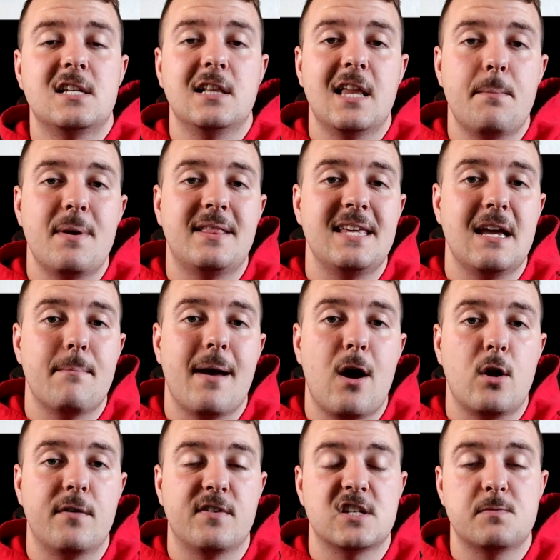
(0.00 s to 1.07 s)
to limit the
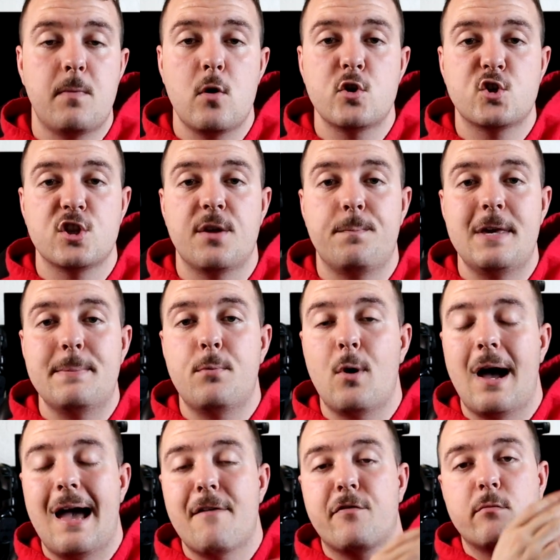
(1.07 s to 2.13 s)
amount of exposure that people
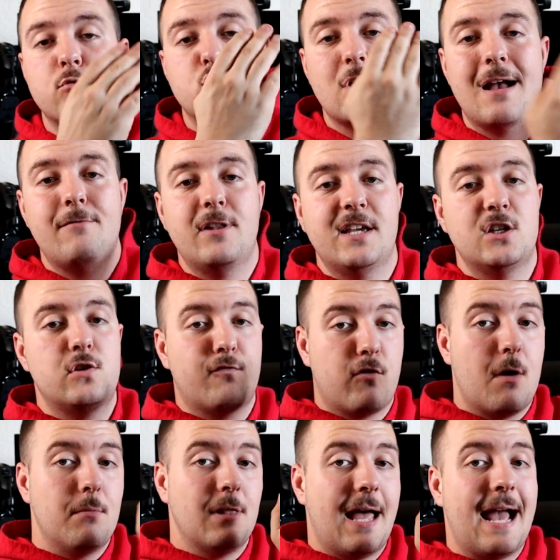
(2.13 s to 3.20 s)
have from traveling
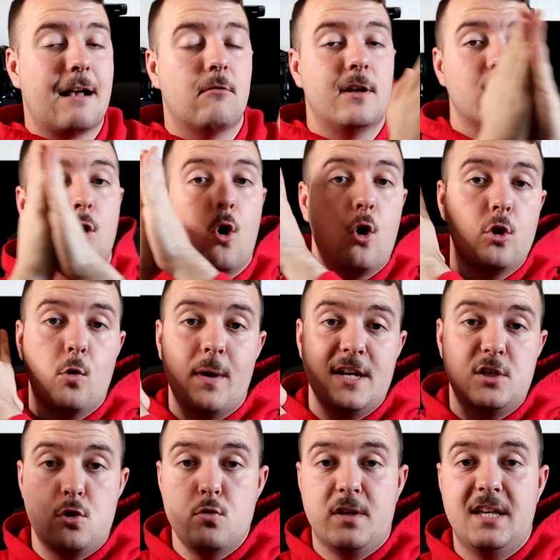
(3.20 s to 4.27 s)
from Lackland all the way
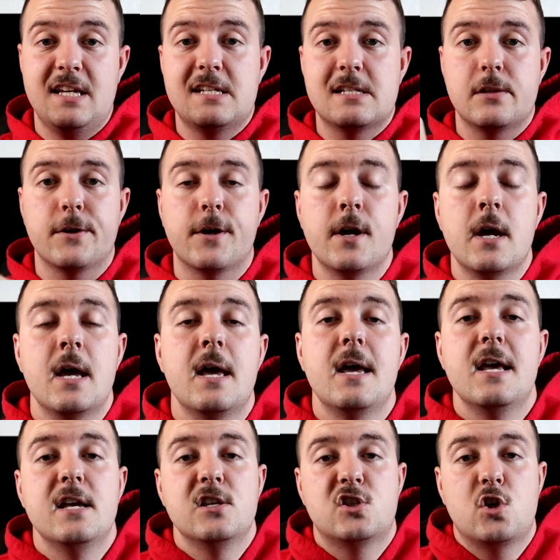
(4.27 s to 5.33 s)
to Kiesler.
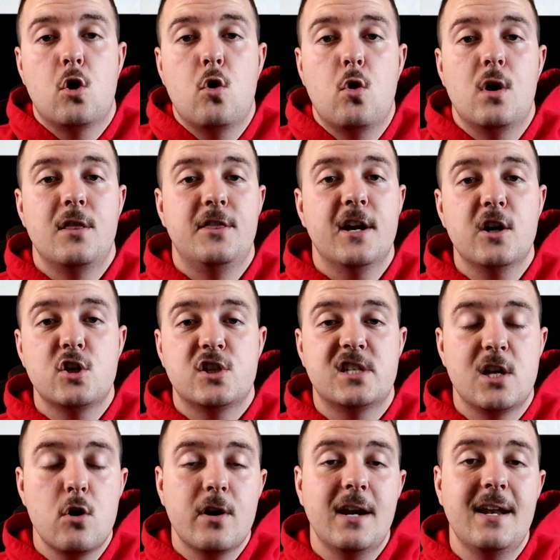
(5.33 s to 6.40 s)
So they're
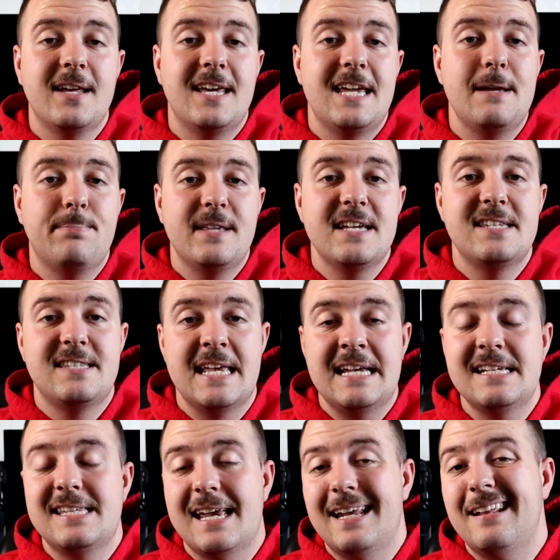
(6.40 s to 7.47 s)
still going to keep these
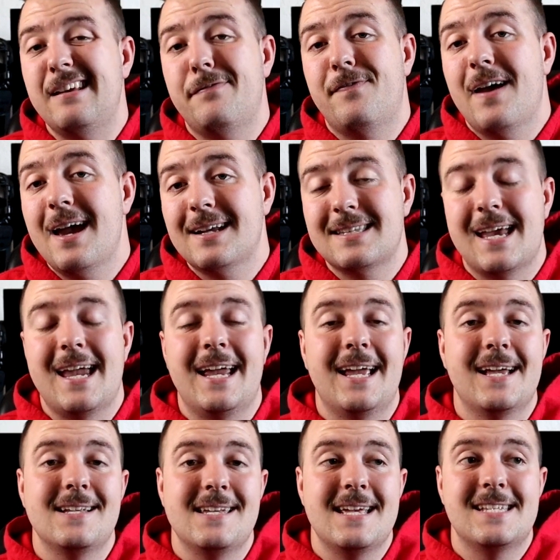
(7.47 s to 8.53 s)
things in effect
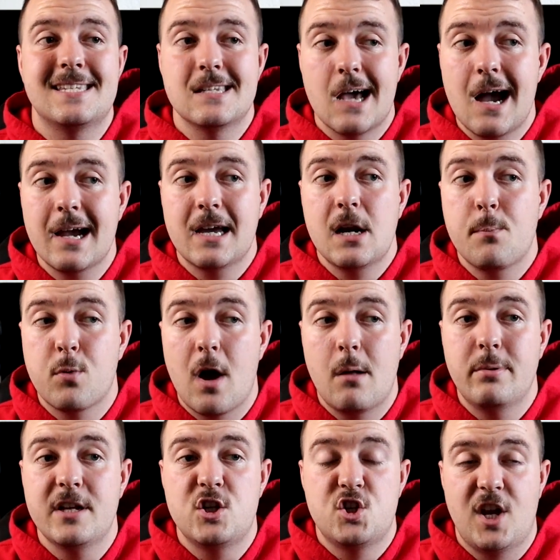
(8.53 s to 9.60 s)
and it's not going to
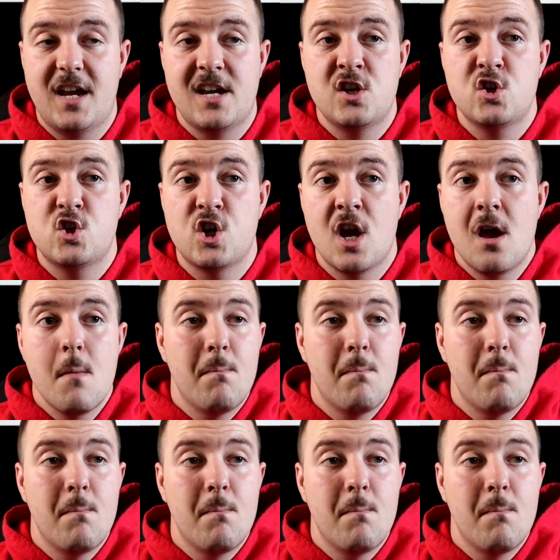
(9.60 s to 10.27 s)
probably change